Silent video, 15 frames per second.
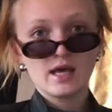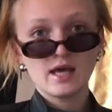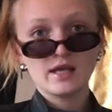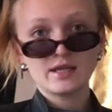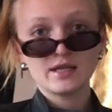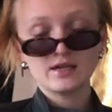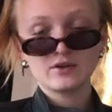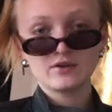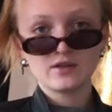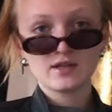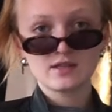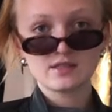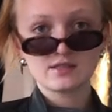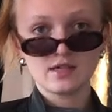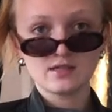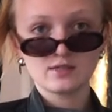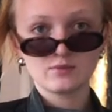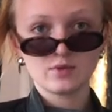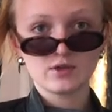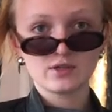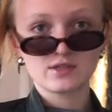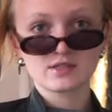And I know that Italian
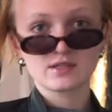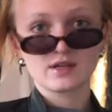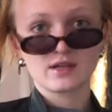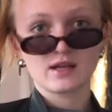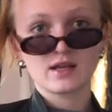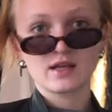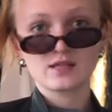boy is gonna